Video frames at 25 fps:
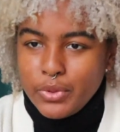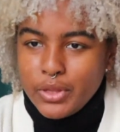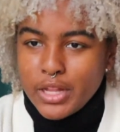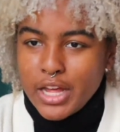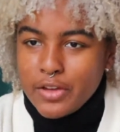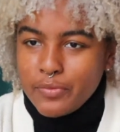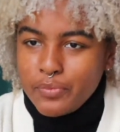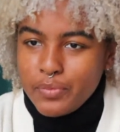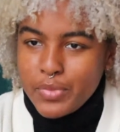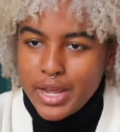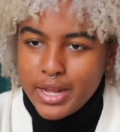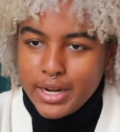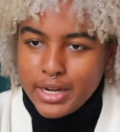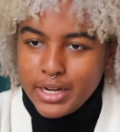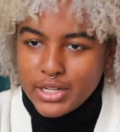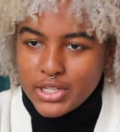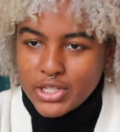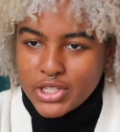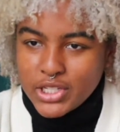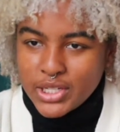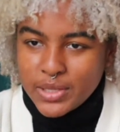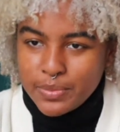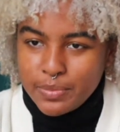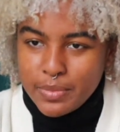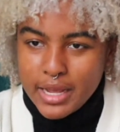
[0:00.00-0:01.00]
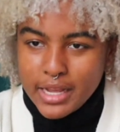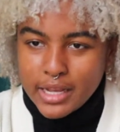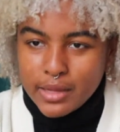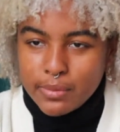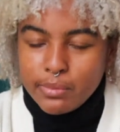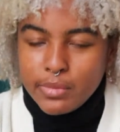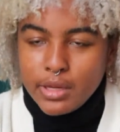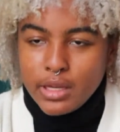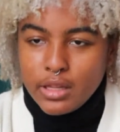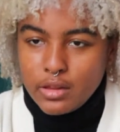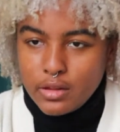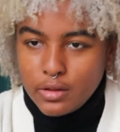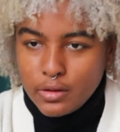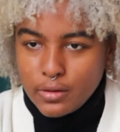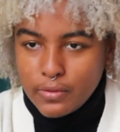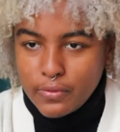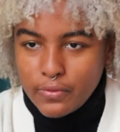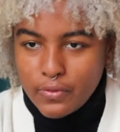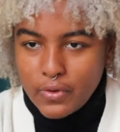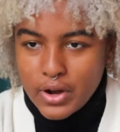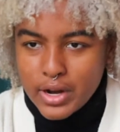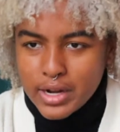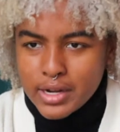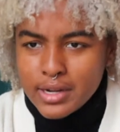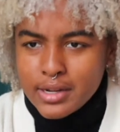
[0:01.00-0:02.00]
have managed to make me their
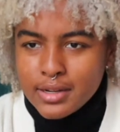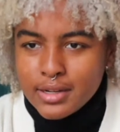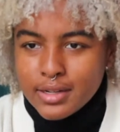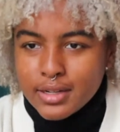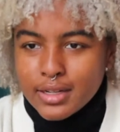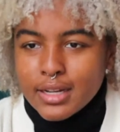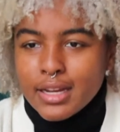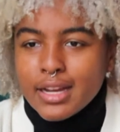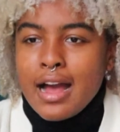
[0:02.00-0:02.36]
friend.